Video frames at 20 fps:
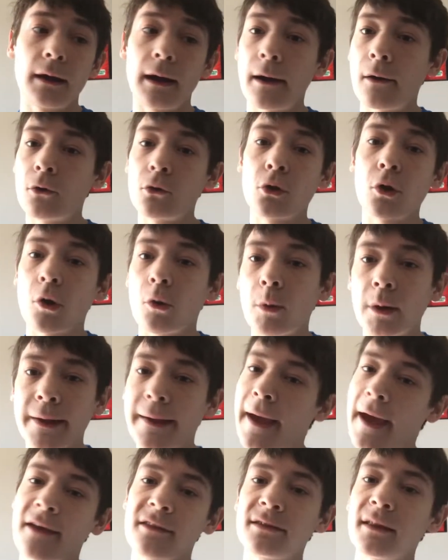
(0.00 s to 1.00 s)

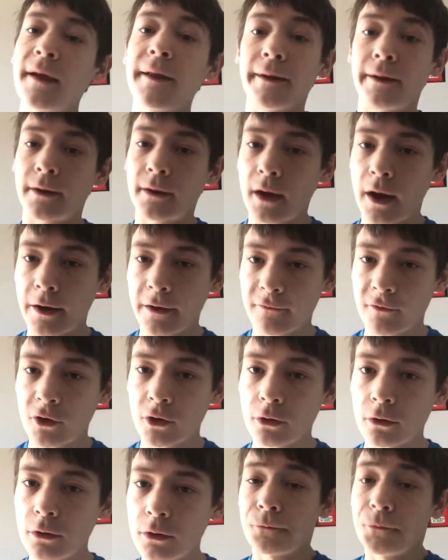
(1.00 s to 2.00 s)
outgoing, athletic kind of
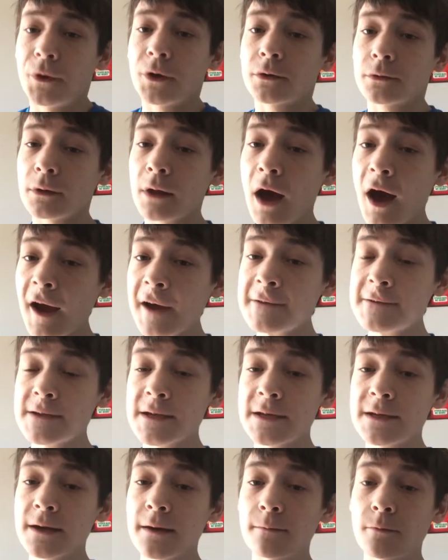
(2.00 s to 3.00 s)
girl. Their lives
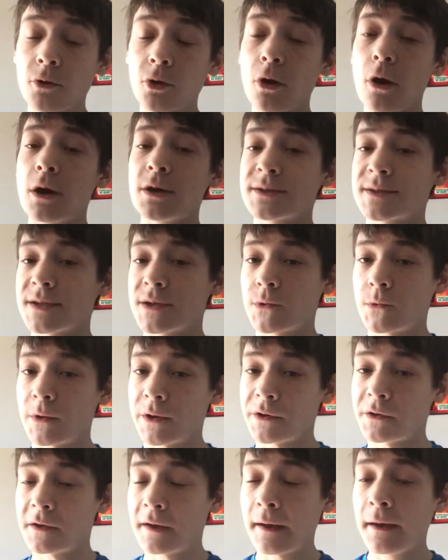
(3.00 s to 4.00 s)
end up crossing
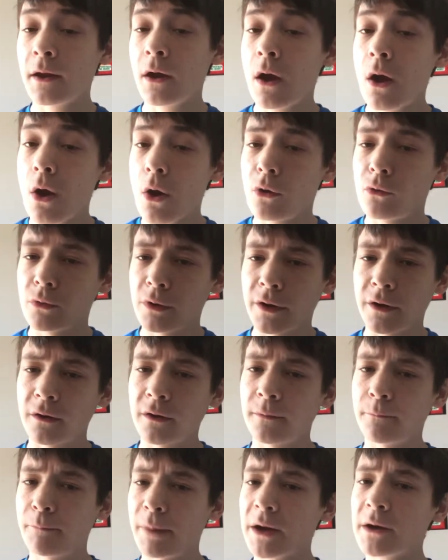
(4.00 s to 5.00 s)
one day when an
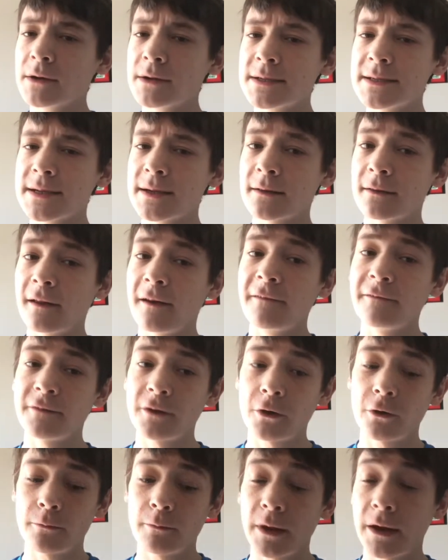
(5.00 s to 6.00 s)
embarrassing love
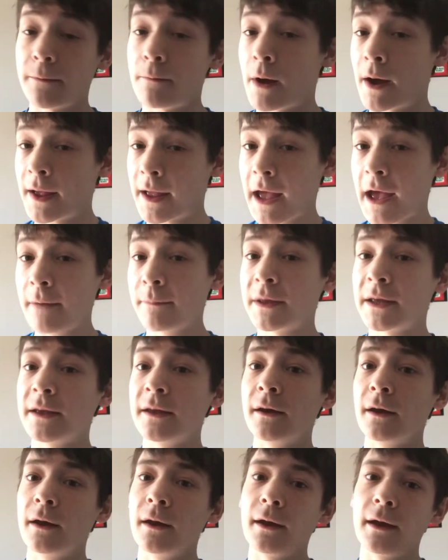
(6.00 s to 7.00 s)
note made by
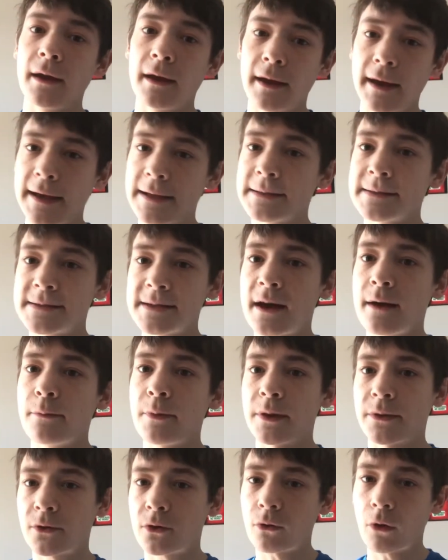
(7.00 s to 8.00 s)
Emmie ends up
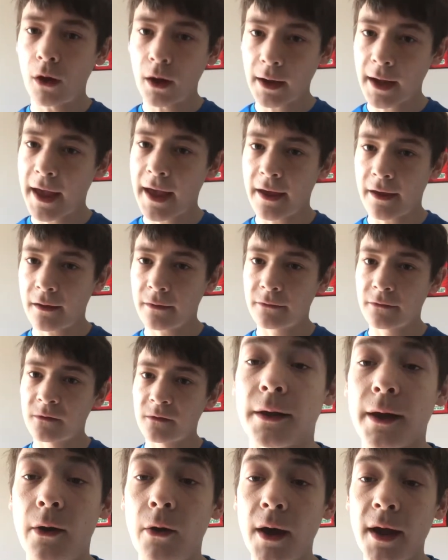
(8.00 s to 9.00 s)
in the wrong
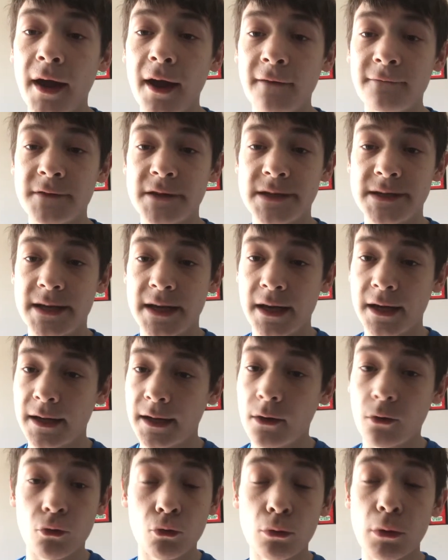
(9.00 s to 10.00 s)
hands. Now, I have to
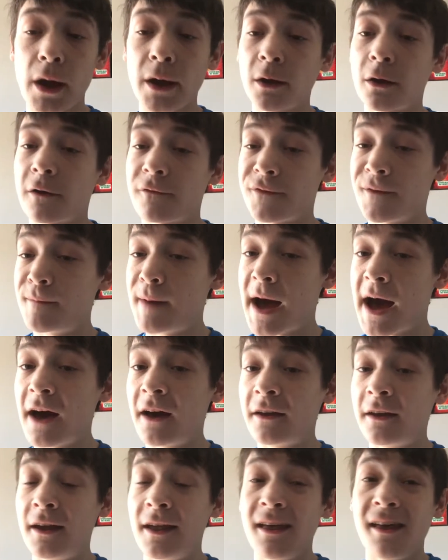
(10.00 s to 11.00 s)
say, right off the
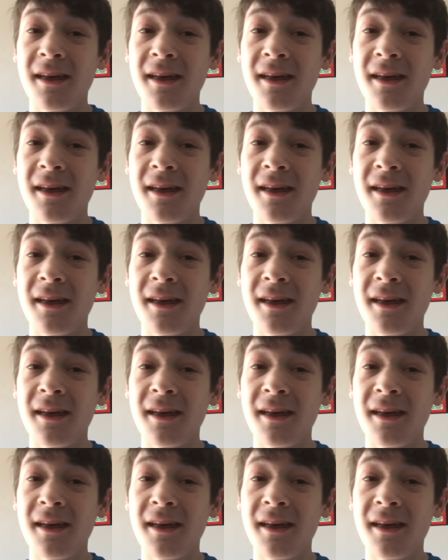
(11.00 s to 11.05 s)
bat,